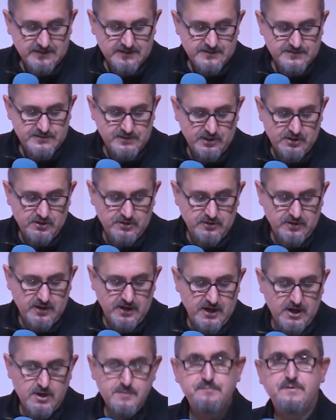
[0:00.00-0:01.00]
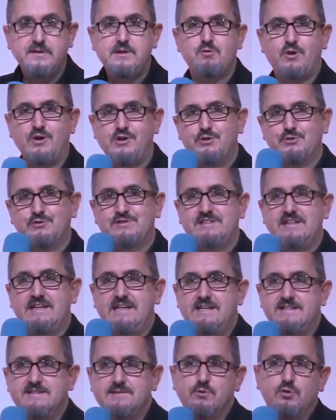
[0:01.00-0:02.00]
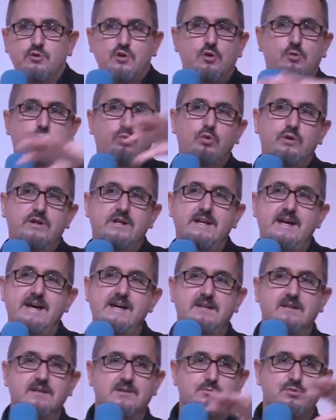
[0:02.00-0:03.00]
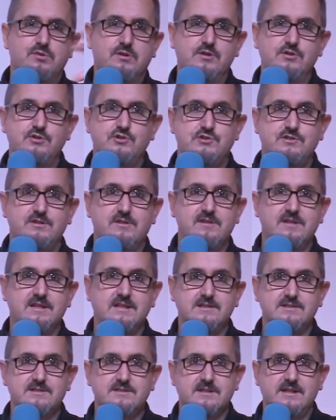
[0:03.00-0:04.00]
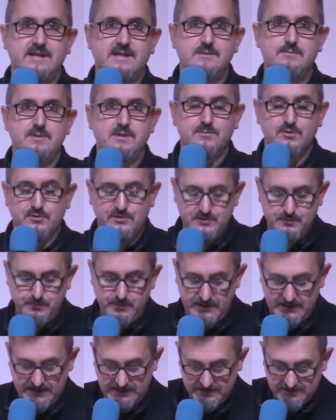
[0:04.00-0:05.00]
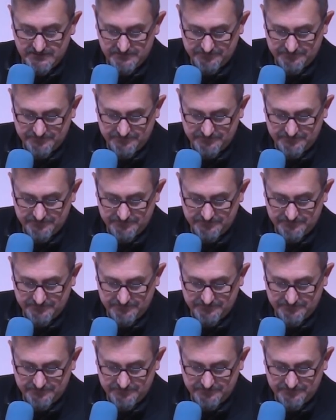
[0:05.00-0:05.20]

So, hopefully, what you'll see is a more coordinated approach to things and a bit more speed.